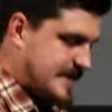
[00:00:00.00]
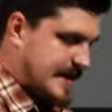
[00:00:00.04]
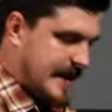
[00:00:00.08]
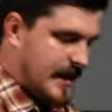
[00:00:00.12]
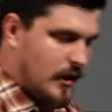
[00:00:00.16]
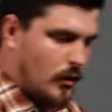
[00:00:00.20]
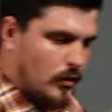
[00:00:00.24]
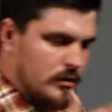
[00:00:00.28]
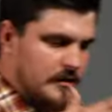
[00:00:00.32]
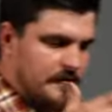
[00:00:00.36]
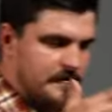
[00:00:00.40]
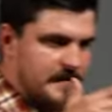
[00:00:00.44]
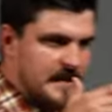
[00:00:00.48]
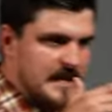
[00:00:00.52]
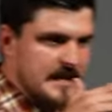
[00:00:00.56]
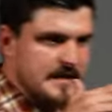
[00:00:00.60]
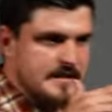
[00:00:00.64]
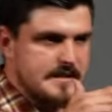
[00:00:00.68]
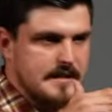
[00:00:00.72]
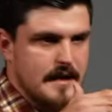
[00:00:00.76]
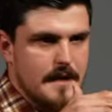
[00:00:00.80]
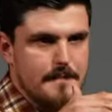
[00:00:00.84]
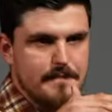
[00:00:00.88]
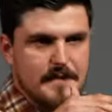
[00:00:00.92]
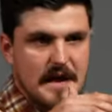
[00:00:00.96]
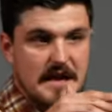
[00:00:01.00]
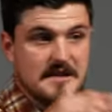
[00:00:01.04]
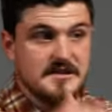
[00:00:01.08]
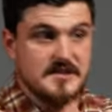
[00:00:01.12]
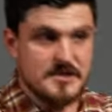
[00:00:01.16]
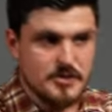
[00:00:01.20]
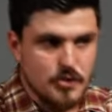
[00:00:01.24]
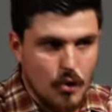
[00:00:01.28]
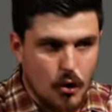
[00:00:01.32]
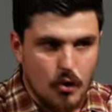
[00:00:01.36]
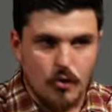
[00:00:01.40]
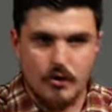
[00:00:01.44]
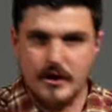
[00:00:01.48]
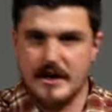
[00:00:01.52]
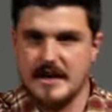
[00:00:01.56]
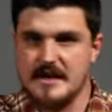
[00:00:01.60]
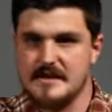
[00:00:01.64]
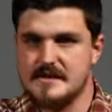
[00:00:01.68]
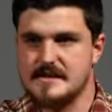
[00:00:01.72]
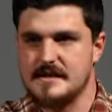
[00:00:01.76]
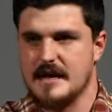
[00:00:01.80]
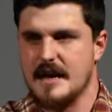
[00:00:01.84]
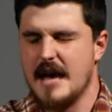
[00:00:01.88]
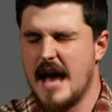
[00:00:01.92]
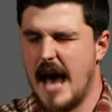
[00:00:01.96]
seeing all of these
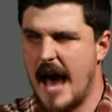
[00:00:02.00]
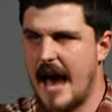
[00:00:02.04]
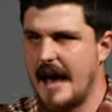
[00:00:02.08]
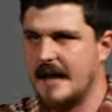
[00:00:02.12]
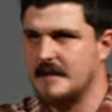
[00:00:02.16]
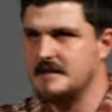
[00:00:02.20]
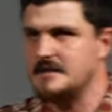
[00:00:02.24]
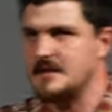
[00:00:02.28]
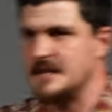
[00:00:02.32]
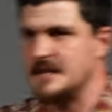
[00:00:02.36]
stories and